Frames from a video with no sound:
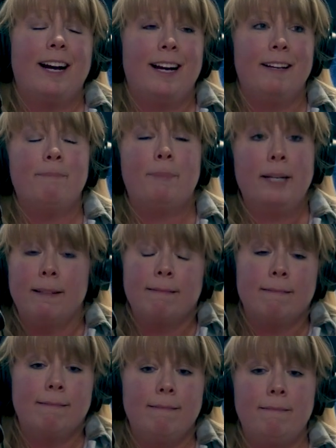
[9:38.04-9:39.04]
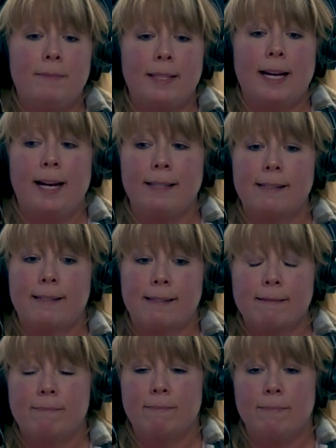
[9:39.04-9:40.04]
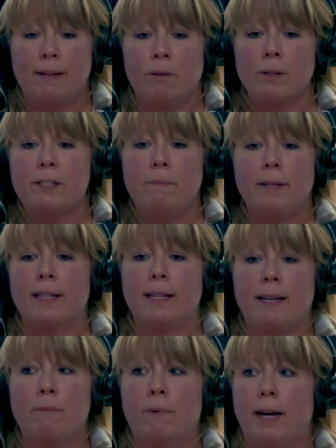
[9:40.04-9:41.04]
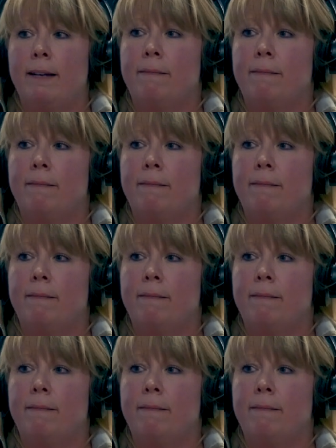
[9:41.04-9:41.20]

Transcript: but that's ultimately what,